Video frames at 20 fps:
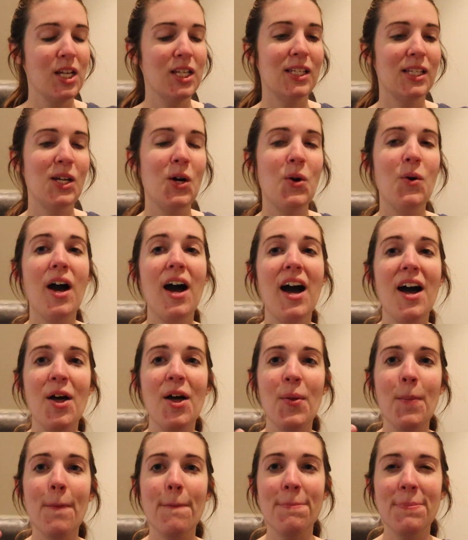So
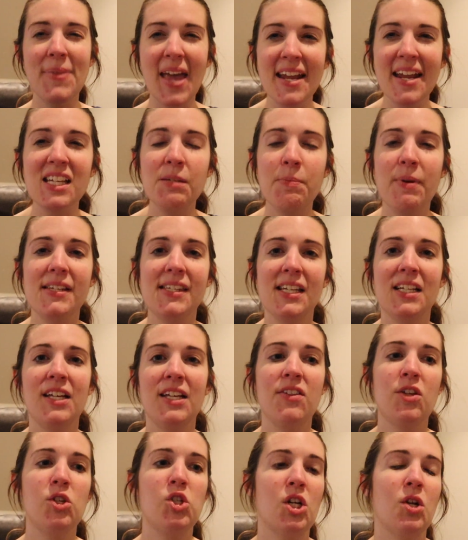that is
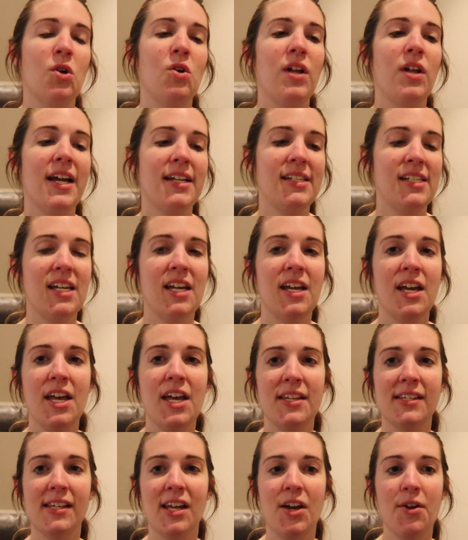basically the general idea,
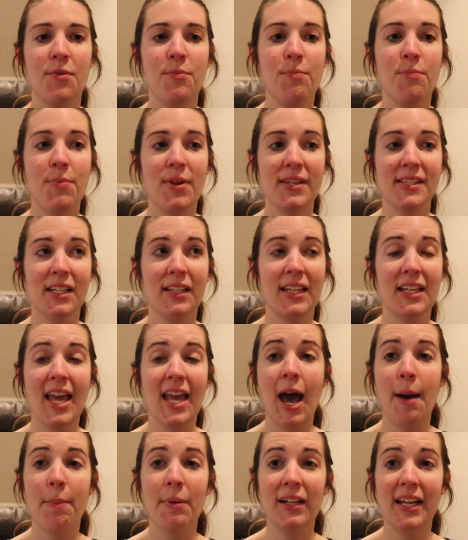is uh, basically
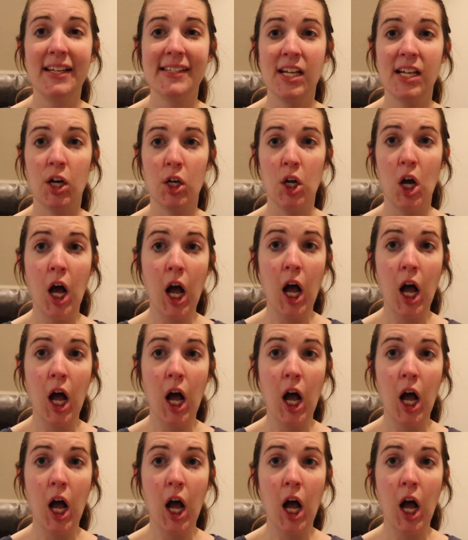capitalizing on a